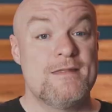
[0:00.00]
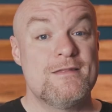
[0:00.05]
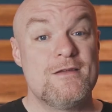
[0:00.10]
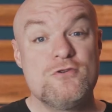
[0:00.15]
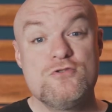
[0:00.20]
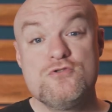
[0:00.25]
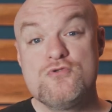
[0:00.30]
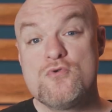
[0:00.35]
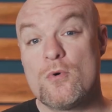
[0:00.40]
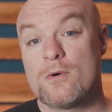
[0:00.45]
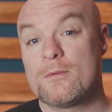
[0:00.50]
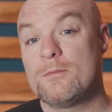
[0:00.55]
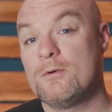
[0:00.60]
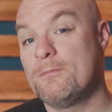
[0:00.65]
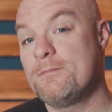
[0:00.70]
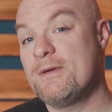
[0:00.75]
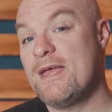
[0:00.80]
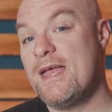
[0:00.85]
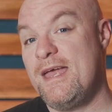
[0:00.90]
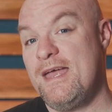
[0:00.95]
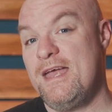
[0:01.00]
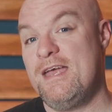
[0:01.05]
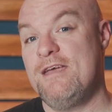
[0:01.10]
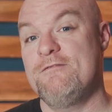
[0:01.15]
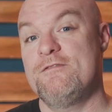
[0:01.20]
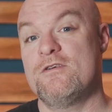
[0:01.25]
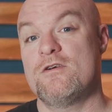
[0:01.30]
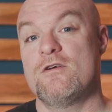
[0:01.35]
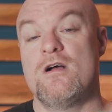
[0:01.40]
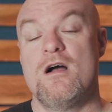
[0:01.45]
And the normal
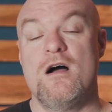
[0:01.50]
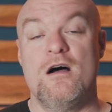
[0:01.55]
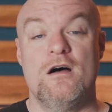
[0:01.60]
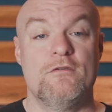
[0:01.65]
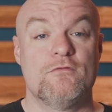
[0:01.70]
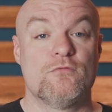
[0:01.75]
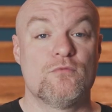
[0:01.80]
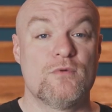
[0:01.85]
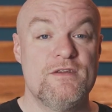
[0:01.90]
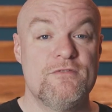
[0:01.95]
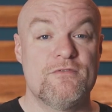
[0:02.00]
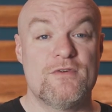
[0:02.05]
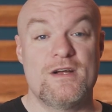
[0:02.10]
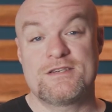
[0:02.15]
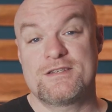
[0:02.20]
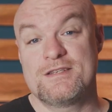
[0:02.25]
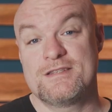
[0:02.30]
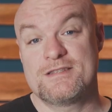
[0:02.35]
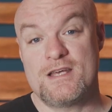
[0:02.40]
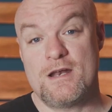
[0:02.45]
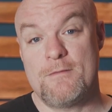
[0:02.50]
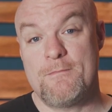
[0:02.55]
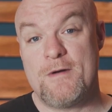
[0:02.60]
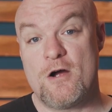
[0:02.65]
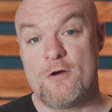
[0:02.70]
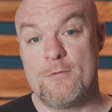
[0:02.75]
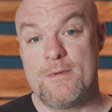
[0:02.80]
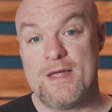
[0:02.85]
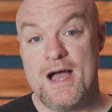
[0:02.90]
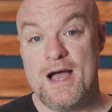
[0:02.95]
behavior of refresh inside of
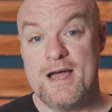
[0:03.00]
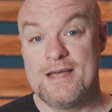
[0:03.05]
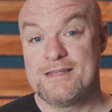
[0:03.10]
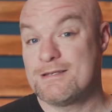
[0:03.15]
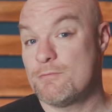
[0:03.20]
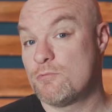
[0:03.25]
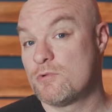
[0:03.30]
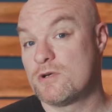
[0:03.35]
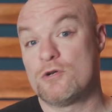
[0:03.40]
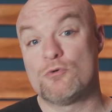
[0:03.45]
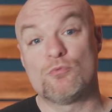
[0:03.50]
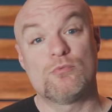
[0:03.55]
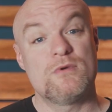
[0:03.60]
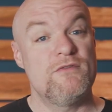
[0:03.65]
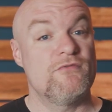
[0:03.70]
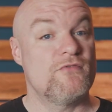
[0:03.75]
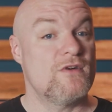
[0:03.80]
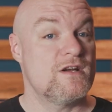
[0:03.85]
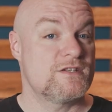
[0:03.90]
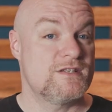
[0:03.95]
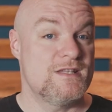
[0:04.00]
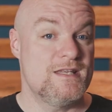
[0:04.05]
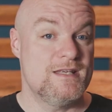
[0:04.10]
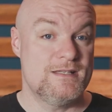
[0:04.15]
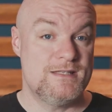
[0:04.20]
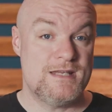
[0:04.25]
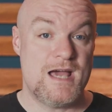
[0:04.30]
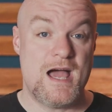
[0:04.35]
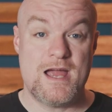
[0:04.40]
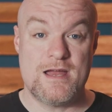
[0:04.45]
Power BI is that we're going to refresh the
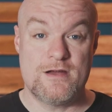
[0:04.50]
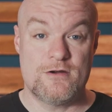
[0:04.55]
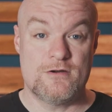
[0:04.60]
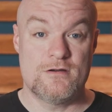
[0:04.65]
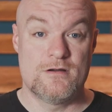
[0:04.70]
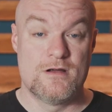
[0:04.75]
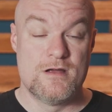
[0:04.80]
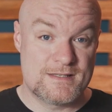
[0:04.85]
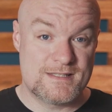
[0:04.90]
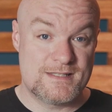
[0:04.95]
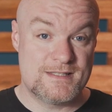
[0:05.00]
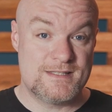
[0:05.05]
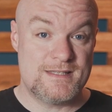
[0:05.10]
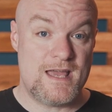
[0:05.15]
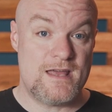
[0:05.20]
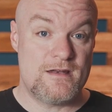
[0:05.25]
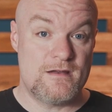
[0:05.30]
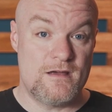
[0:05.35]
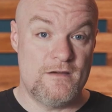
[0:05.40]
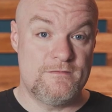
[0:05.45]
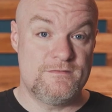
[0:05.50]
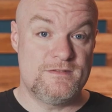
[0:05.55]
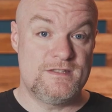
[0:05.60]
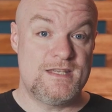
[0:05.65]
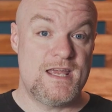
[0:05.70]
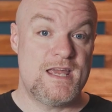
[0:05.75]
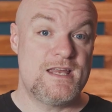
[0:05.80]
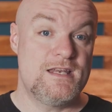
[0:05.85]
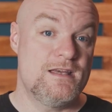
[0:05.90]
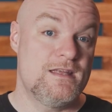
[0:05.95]
entire set of
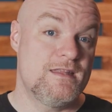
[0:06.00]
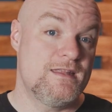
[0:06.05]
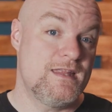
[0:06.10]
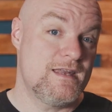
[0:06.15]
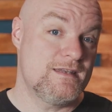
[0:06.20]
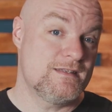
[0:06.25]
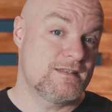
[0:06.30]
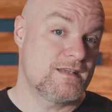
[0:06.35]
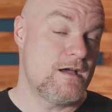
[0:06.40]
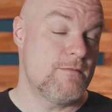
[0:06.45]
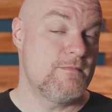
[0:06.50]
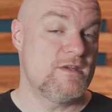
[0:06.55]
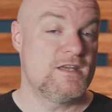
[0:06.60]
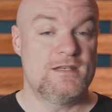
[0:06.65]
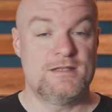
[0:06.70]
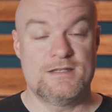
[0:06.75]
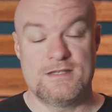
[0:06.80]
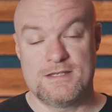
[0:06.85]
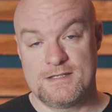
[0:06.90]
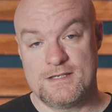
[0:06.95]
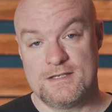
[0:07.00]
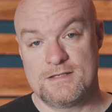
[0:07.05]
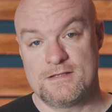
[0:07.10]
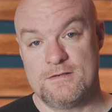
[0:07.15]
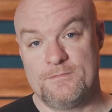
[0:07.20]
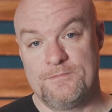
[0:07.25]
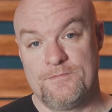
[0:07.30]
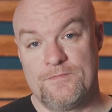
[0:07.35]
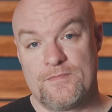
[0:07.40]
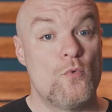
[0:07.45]
data that is coming into the
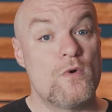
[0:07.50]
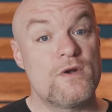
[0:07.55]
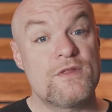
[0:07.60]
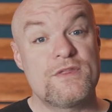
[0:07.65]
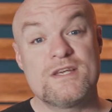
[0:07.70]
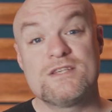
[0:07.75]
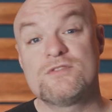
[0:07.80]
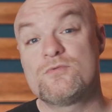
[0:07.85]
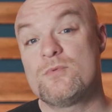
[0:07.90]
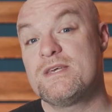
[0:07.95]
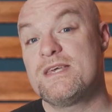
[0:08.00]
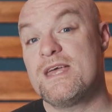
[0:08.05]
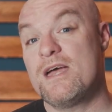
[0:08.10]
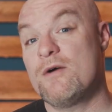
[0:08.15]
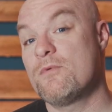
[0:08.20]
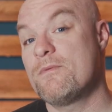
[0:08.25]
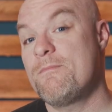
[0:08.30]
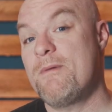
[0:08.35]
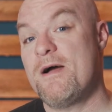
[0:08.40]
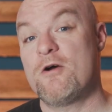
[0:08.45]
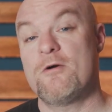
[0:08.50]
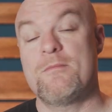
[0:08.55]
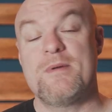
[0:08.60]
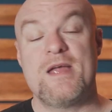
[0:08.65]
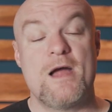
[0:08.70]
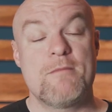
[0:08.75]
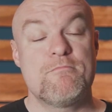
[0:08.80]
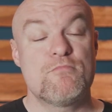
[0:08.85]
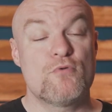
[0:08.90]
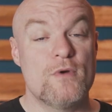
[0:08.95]
system. One of the things we get with Power
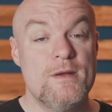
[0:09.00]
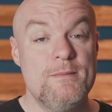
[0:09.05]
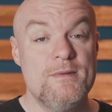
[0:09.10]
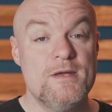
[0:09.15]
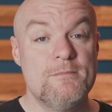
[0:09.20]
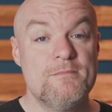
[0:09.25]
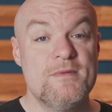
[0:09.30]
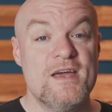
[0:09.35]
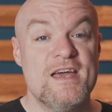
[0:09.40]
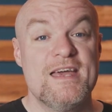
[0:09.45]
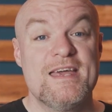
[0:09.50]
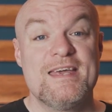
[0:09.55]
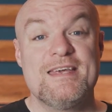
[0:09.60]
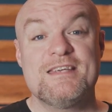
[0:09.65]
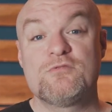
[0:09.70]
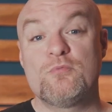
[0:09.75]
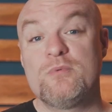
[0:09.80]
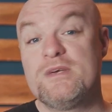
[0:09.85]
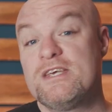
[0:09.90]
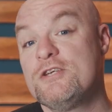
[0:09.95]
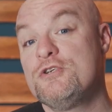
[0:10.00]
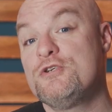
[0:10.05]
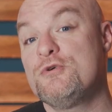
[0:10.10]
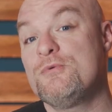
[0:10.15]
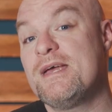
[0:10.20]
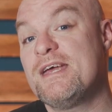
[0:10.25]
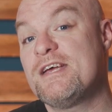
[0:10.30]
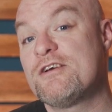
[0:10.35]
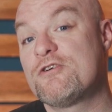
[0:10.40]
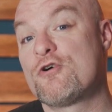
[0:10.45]
BI Premium is we can
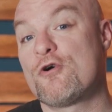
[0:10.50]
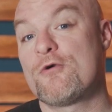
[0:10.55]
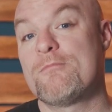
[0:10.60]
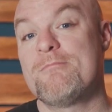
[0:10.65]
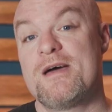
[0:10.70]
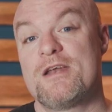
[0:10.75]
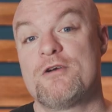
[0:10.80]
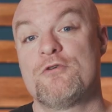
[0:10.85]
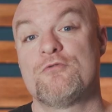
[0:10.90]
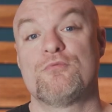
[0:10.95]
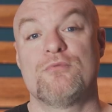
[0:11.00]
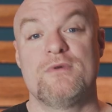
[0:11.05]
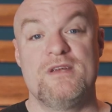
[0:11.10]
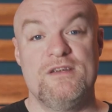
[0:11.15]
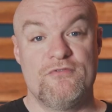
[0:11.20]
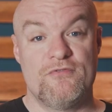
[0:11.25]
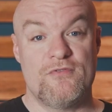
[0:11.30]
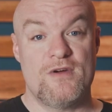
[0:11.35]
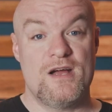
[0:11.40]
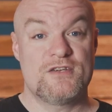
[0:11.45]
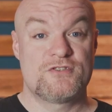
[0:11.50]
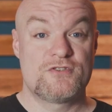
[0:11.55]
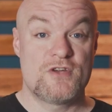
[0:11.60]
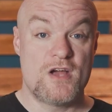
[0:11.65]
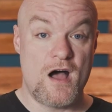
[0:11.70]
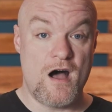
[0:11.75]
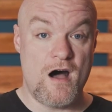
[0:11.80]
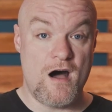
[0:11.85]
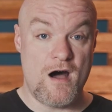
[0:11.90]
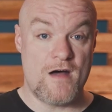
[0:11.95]
do incremental refresh
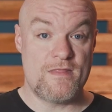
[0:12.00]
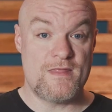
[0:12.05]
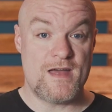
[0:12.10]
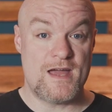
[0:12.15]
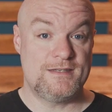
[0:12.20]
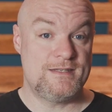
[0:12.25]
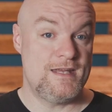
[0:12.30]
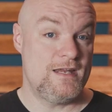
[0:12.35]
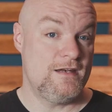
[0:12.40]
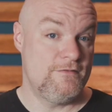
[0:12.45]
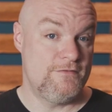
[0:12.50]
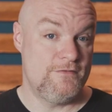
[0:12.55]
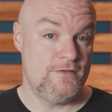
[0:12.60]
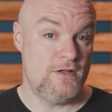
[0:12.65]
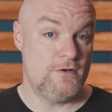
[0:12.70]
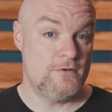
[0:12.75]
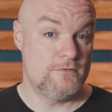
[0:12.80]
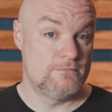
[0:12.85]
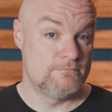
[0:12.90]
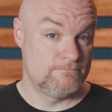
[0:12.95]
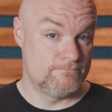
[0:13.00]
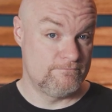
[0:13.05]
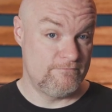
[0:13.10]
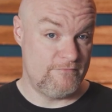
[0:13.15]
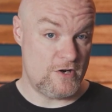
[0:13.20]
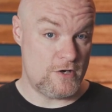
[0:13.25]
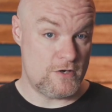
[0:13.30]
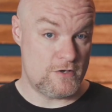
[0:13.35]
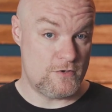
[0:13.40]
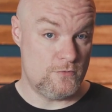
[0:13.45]
on that data flow.
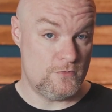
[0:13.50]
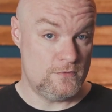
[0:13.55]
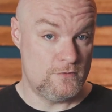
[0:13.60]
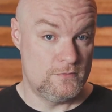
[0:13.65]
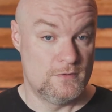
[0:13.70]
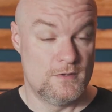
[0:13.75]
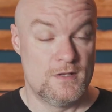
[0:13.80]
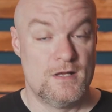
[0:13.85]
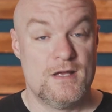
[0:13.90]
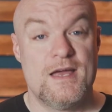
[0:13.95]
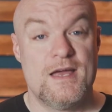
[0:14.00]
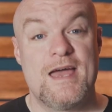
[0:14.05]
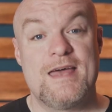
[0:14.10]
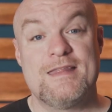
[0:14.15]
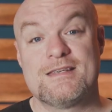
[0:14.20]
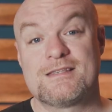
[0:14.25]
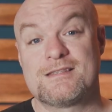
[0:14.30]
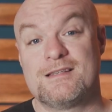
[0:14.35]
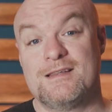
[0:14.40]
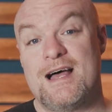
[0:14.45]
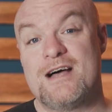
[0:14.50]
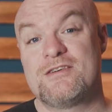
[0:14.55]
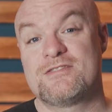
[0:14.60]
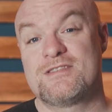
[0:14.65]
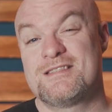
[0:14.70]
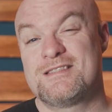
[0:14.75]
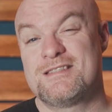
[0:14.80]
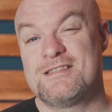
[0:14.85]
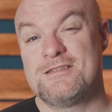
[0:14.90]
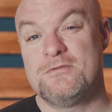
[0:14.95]
Very cool. And this
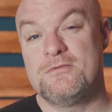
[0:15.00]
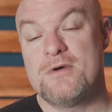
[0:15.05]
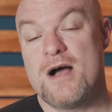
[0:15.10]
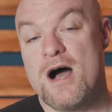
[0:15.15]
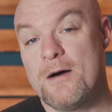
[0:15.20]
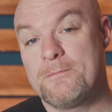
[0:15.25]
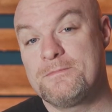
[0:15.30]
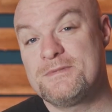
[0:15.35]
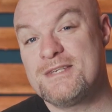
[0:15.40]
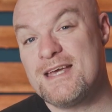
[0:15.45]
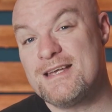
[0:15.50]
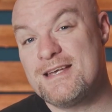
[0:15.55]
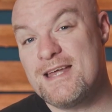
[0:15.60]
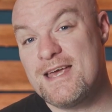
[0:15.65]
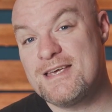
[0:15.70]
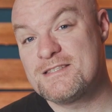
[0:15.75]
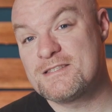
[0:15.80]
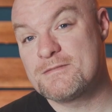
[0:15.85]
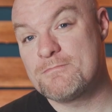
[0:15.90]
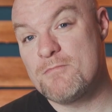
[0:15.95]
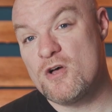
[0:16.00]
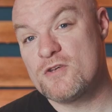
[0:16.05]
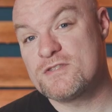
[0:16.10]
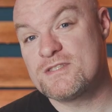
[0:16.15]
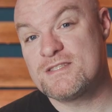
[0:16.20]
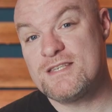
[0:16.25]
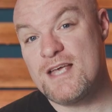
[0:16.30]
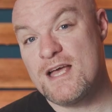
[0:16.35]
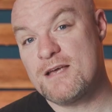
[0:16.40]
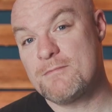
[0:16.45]
allows us to update a small
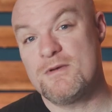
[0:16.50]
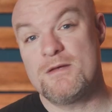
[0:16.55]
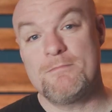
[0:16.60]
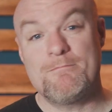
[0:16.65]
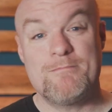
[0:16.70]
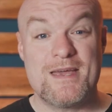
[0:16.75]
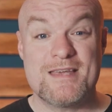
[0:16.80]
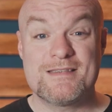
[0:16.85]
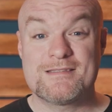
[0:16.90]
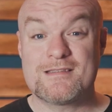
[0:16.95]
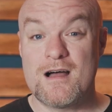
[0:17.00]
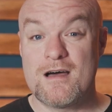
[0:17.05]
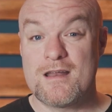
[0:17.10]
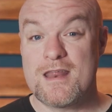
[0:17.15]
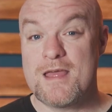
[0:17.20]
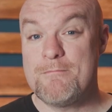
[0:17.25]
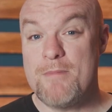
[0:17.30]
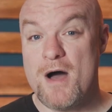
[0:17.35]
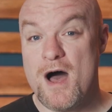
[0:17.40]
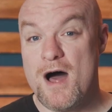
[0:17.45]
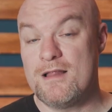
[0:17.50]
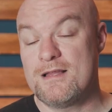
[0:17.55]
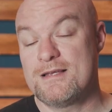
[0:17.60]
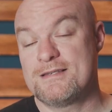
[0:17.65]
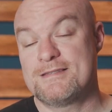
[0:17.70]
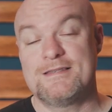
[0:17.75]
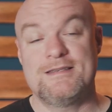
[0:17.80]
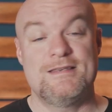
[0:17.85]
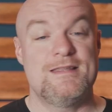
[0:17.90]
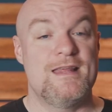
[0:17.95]
segment based on a
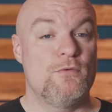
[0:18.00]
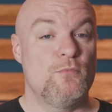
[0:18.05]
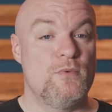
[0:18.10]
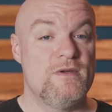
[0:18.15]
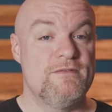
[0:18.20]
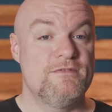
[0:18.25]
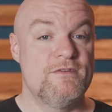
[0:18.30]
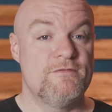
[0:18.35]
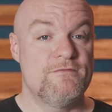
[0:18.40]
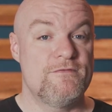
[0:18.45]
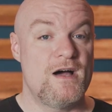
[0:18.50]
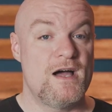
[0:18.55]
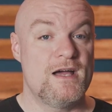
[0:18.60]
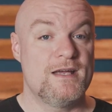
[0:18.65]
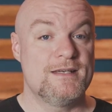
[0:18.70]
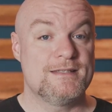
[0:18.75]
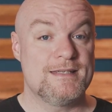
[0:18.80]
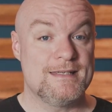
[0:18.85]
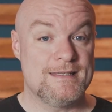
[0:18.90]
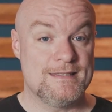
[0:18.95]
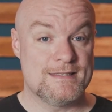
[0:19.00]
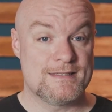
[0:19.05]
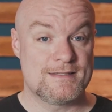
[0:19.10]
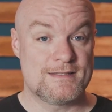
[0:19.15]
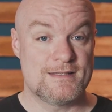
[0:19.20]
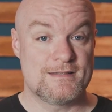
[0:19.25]
policy that we've defined in the